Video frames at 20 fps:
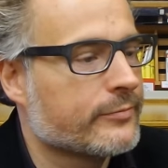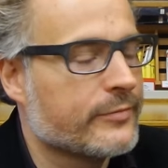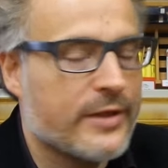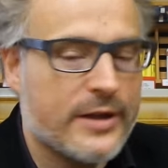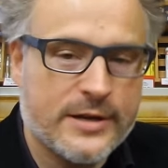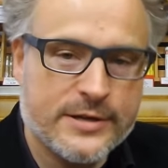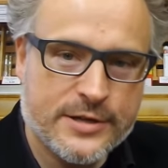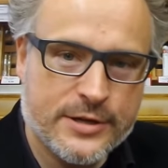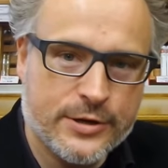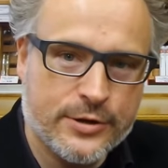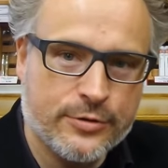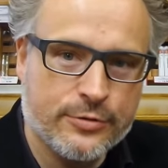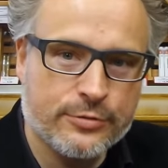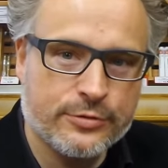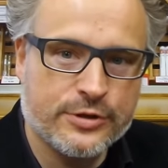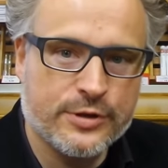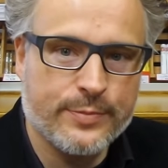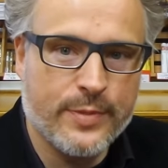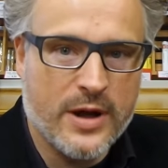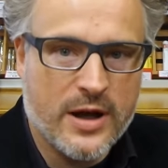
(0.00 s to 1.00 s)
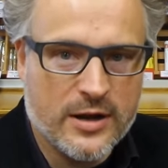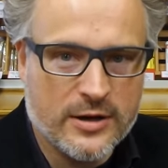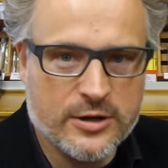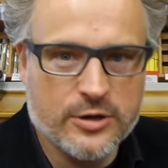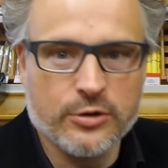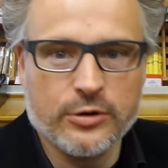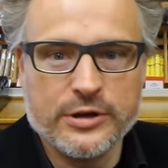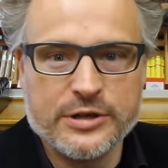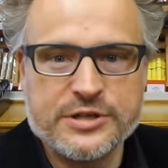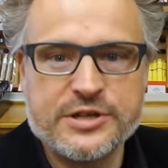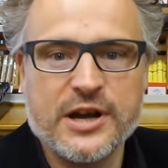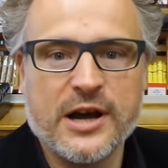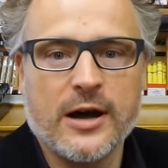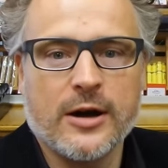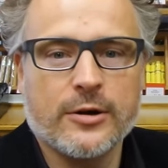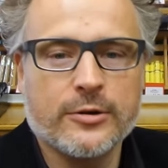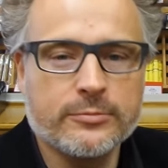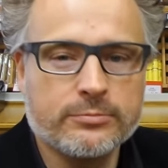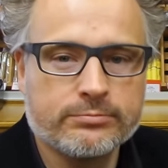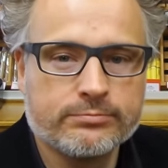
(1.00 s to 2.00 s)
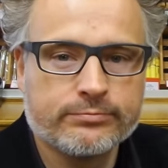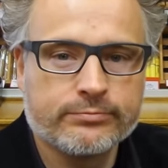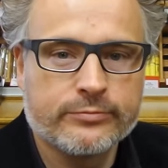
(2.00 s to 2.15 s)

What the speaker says: There's a new tobacco in town,